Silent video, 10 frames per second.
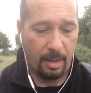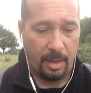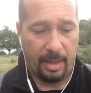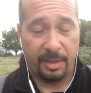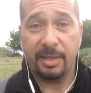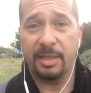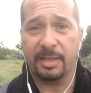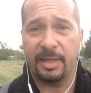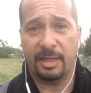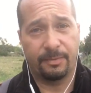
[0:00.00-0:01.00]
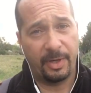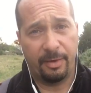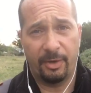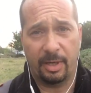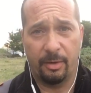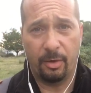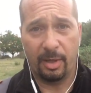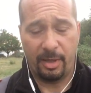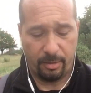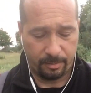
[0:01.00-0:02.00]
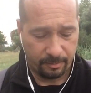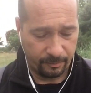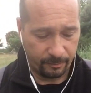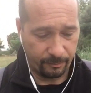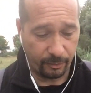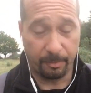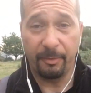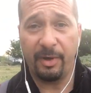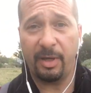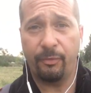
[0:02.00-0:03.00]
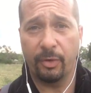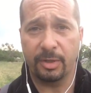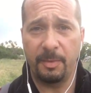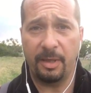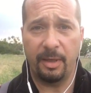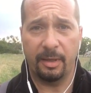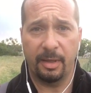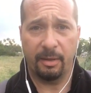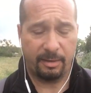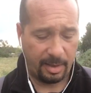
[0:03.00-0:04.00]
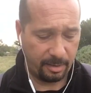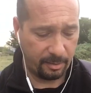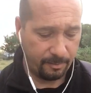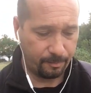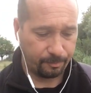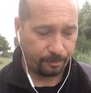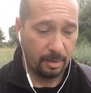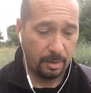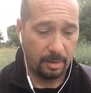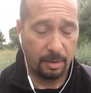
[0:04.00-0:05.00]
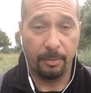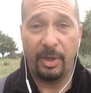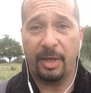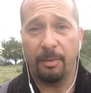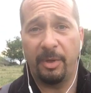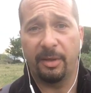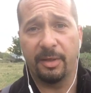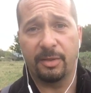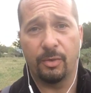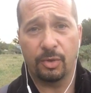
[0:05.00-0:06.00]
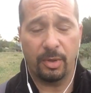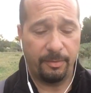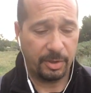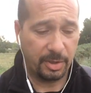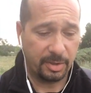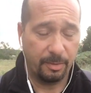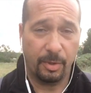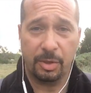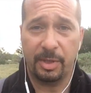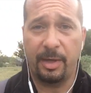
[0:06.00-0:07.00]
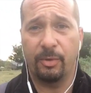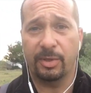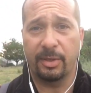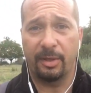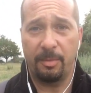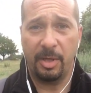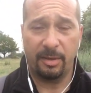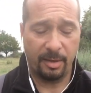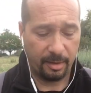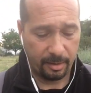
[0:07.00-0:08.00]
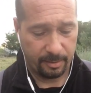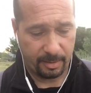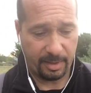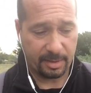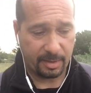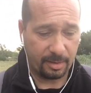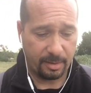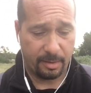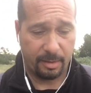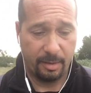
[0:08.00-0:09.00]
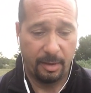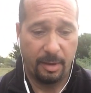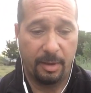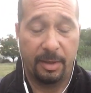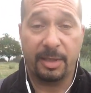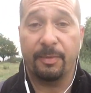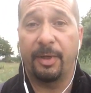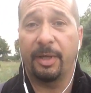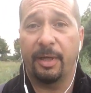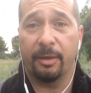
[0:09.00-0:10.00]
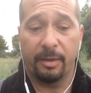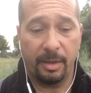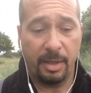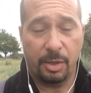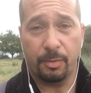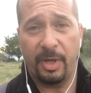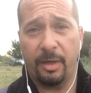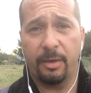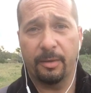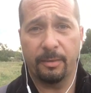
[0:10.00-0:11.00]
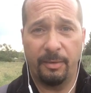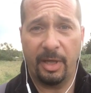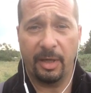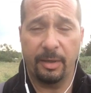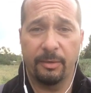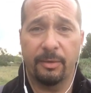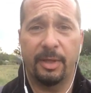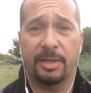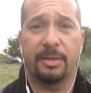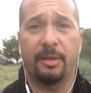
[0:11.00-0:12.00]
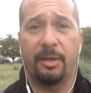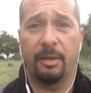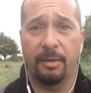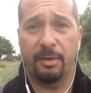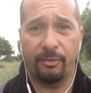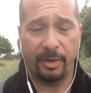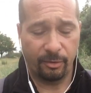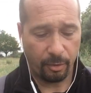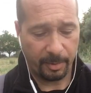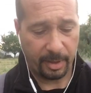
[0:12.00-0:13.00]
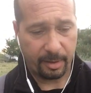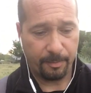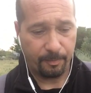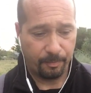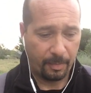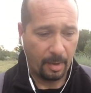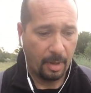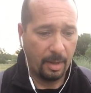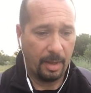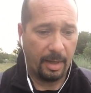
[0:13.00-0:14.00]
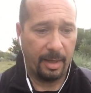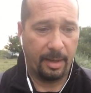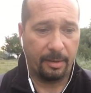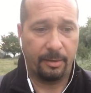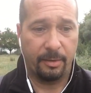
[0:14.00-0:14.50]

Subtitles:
And this starts very, very early on. From the very first meeting they attend, the weekend meetings usually, which is the Watchtower study meeting. That's when they're each weekend, they study a different topic. And